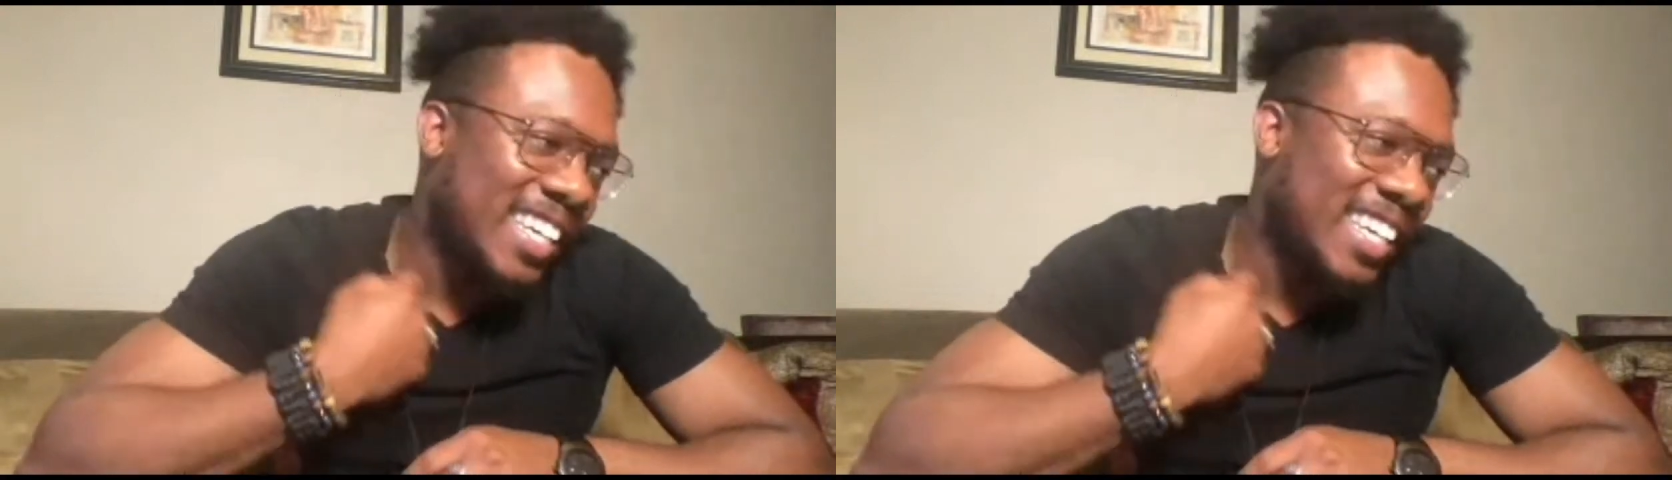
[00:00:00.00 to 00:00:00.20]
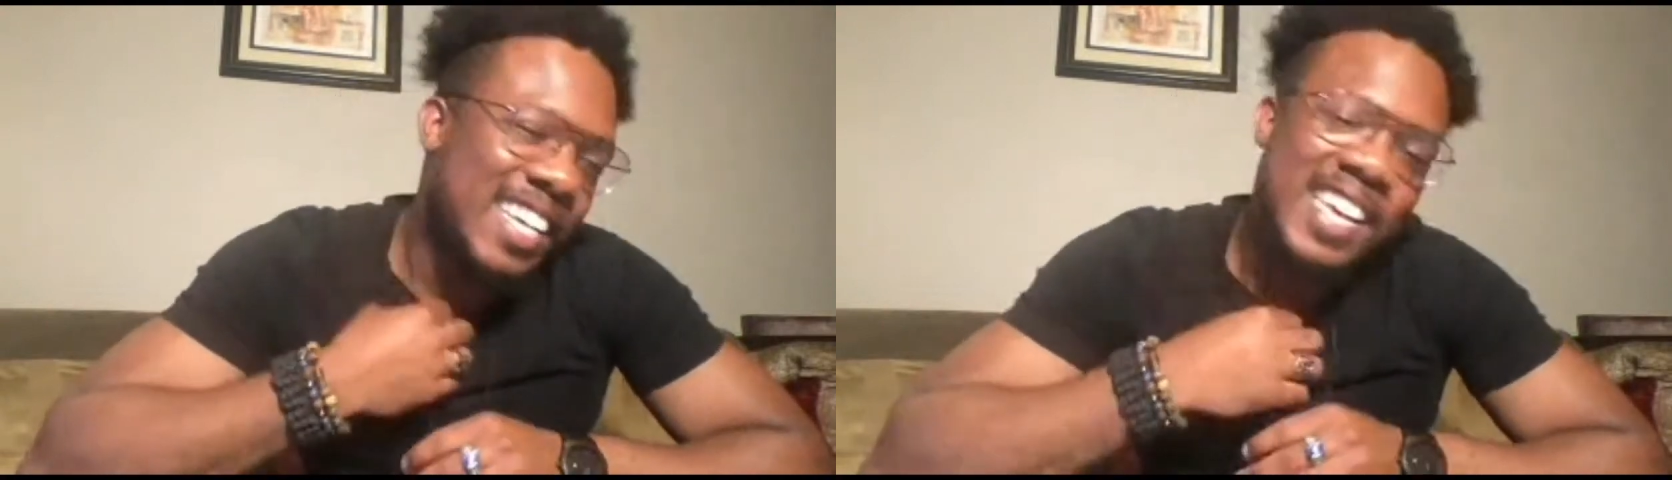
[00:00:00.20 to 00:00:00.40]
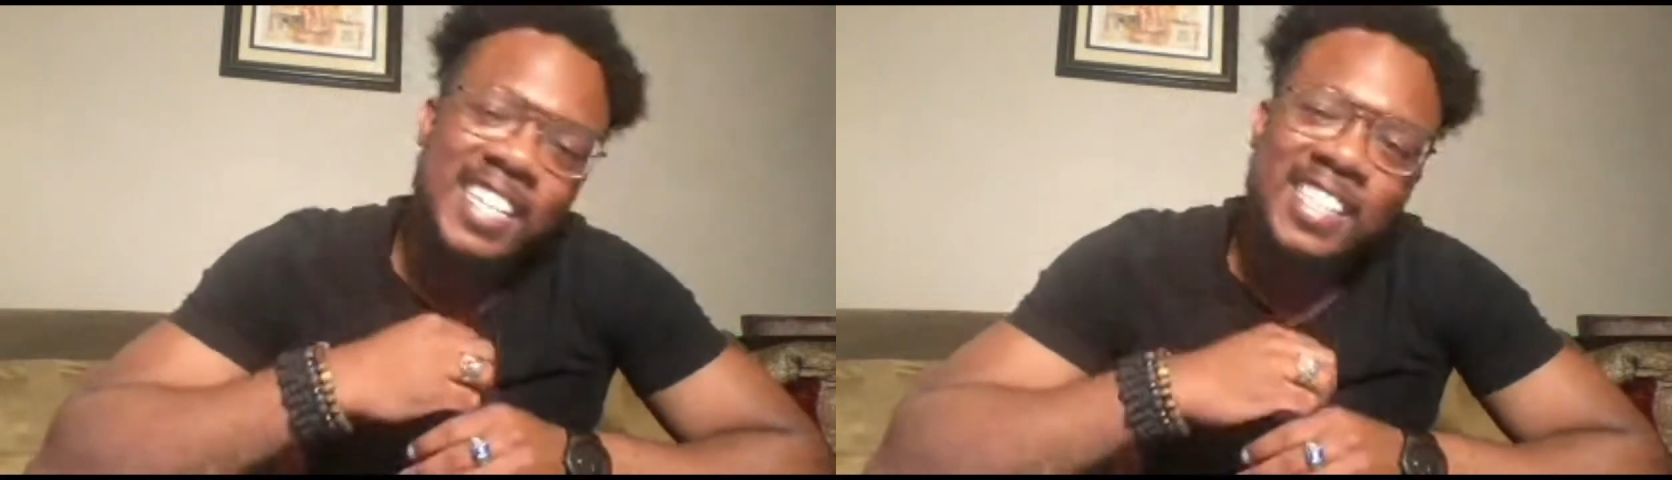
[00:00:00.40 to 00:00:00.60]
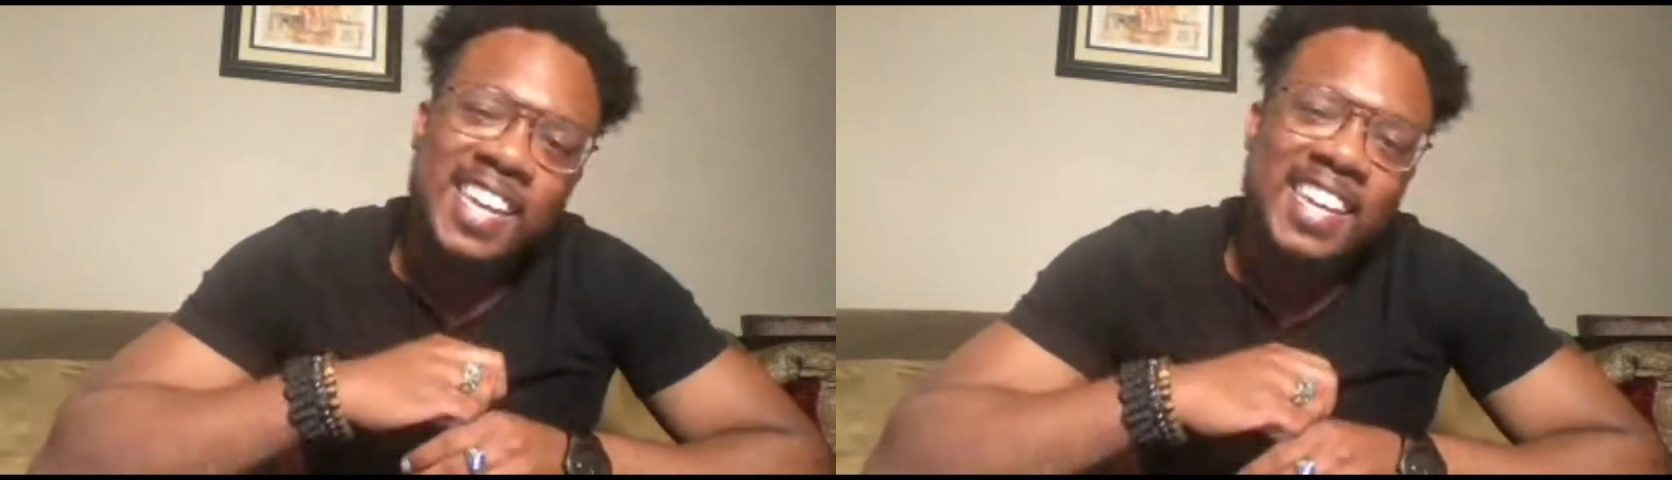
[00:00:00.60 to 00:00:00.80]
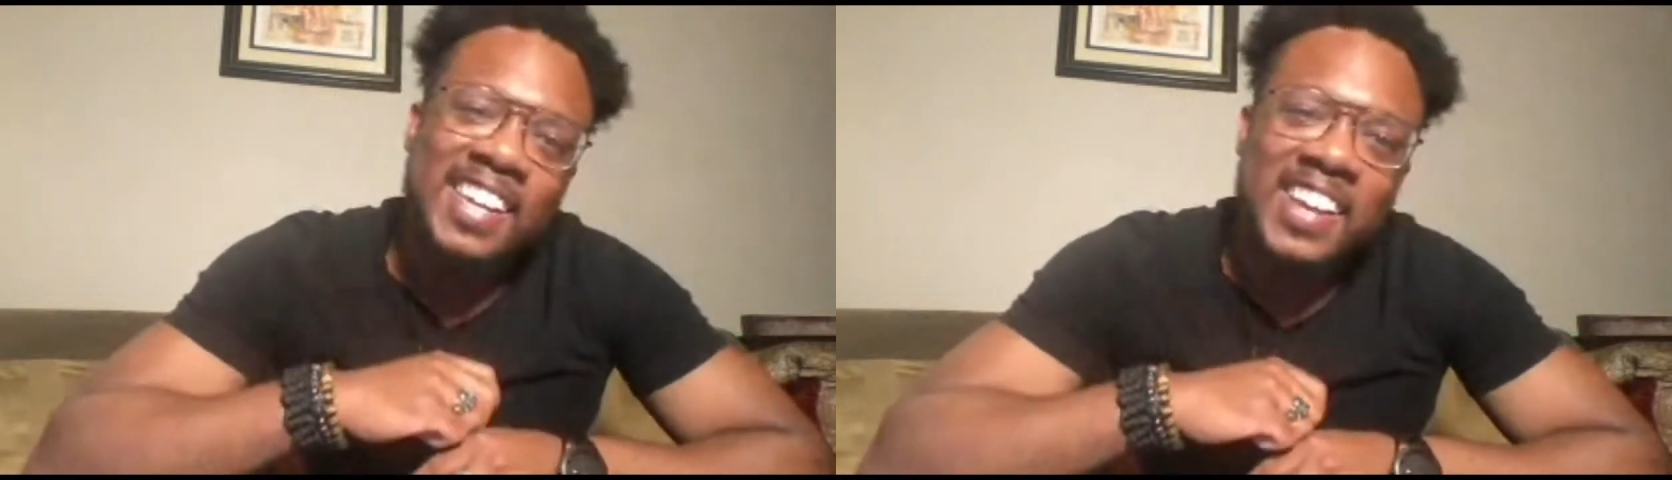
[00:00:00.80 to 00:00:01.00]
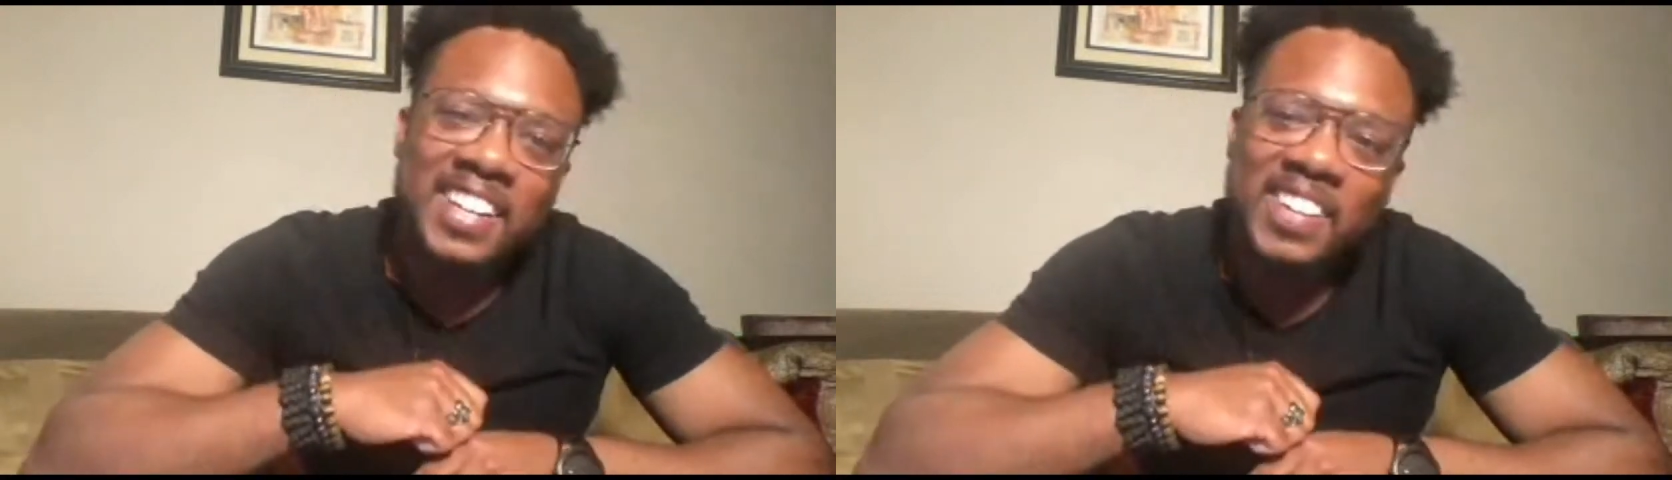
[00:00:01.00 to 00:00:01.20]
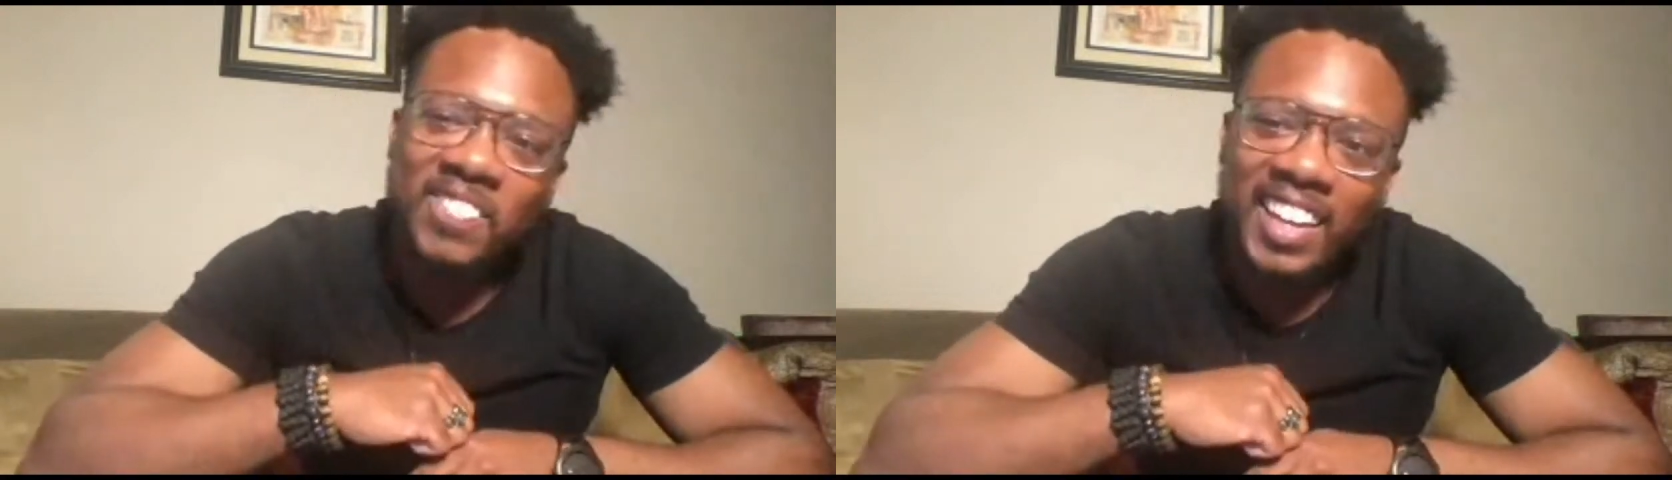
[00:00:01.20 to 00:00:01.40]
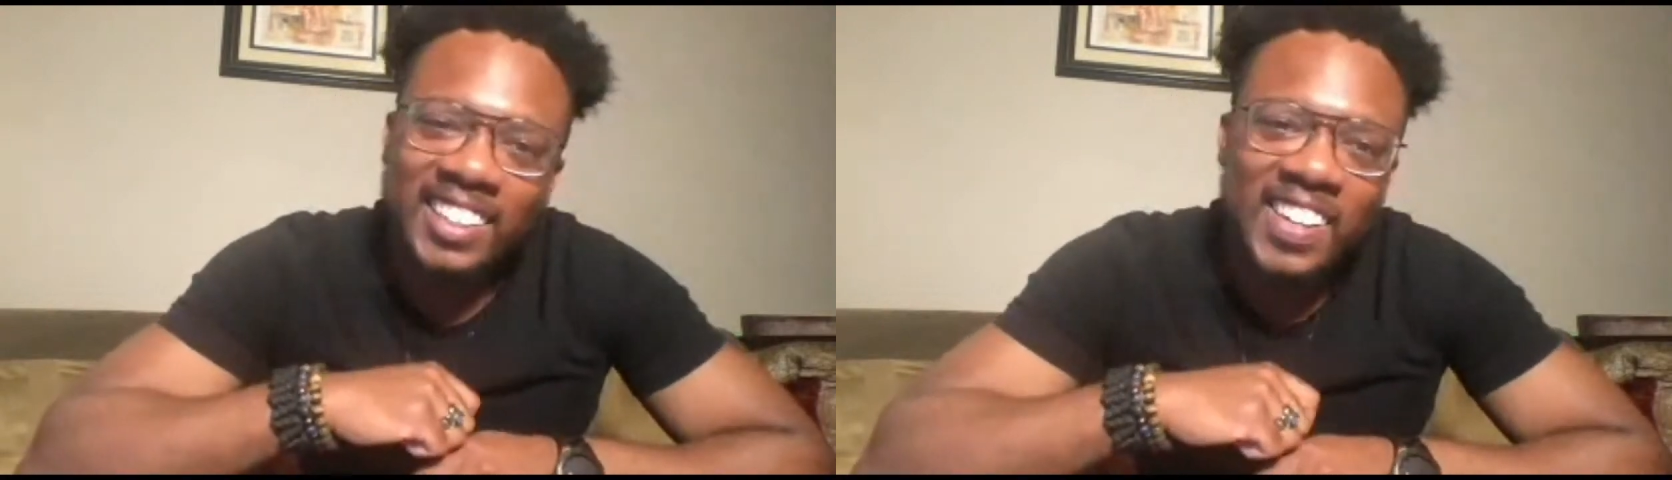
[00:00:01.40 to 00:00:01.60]
it, it's getting uh, ugly,
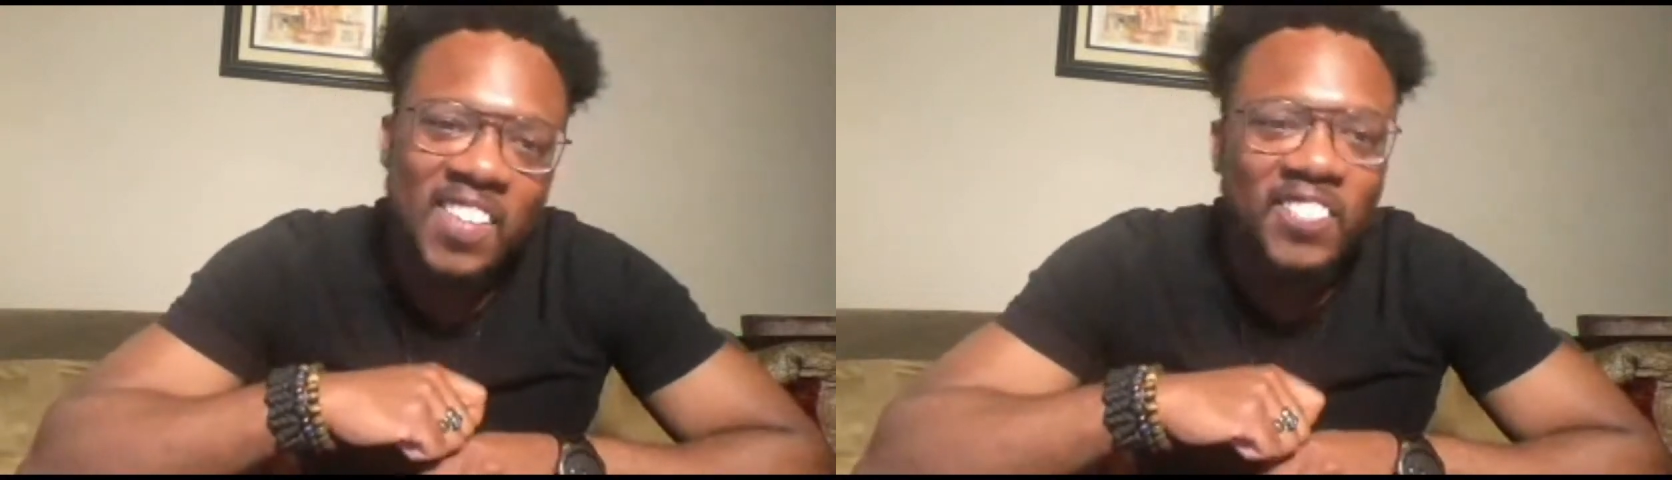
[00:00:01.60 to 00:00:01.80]
man.